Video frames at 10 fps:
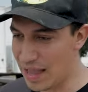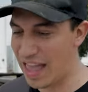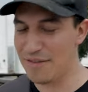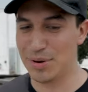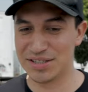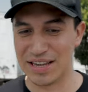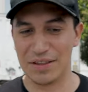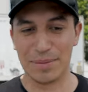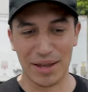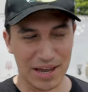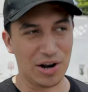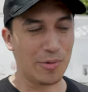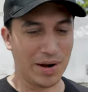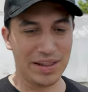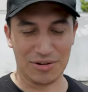I have money saved in my account
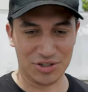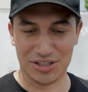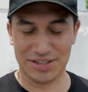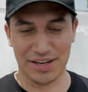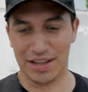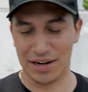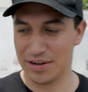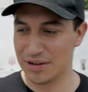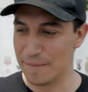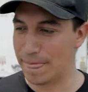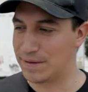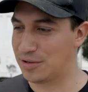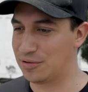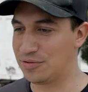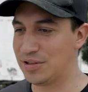already that was just sitting there.
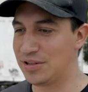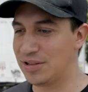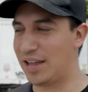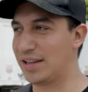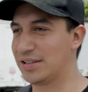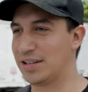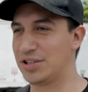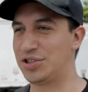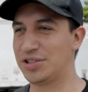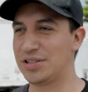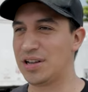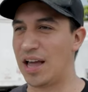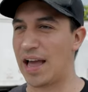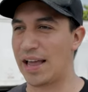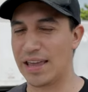So like, it's just,
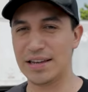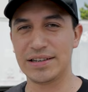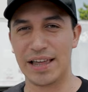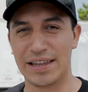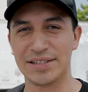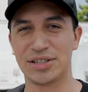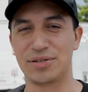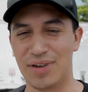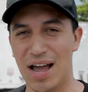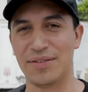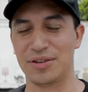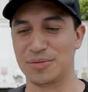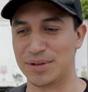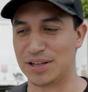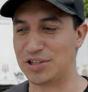I can survive a
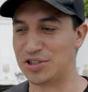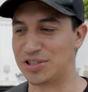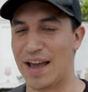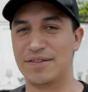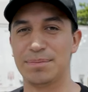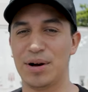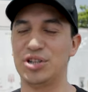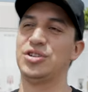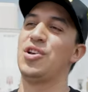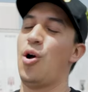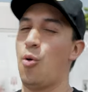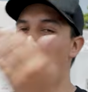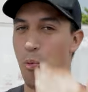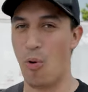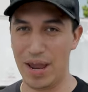little bit. It's just, I have to budget
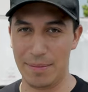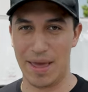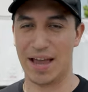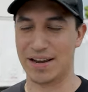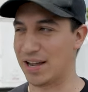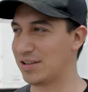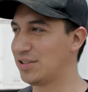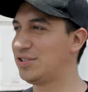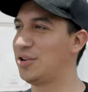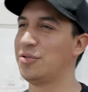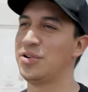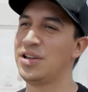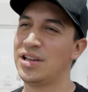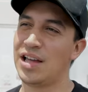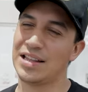way back now. So
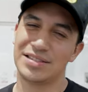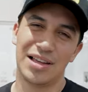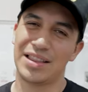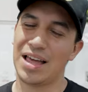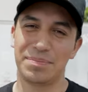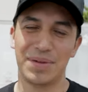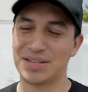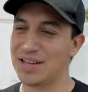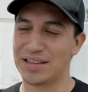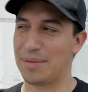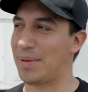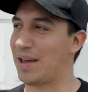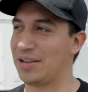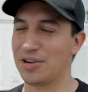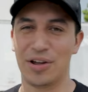it's not that
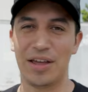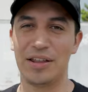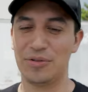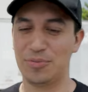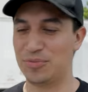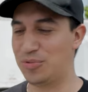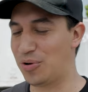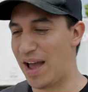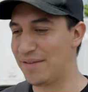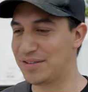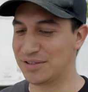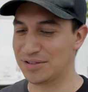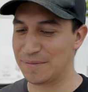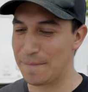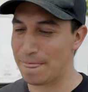bad. You know, you have
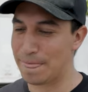to